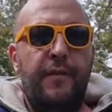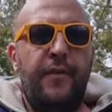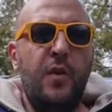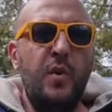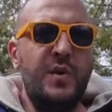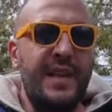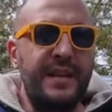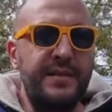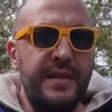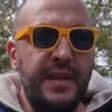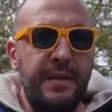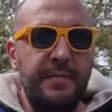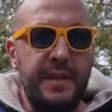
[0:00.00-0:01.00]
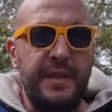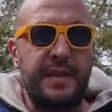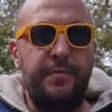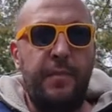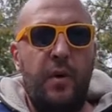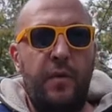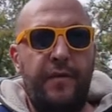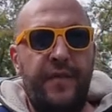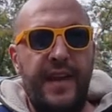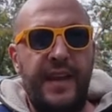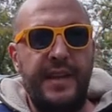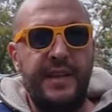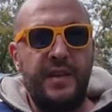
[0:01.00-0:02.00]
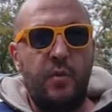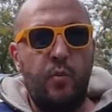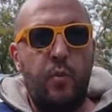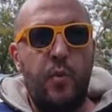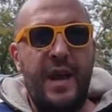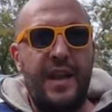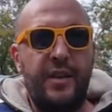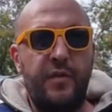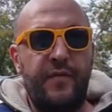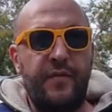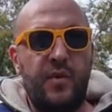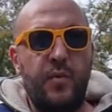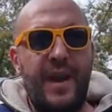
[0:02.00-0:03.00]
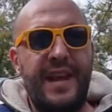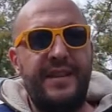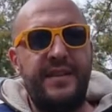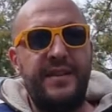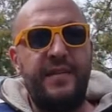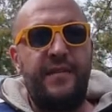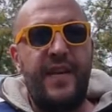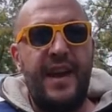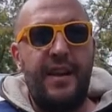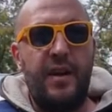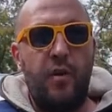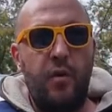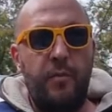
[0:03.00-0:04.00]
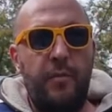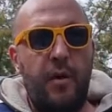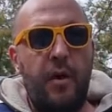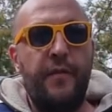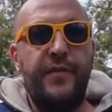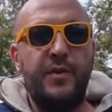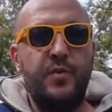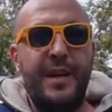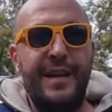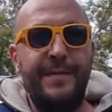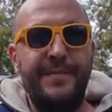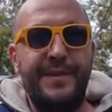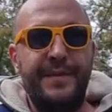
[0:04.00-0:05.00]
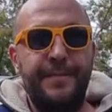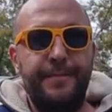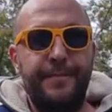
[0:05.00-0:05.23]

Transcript: Those can seem small things when you've created the van home of your dreams.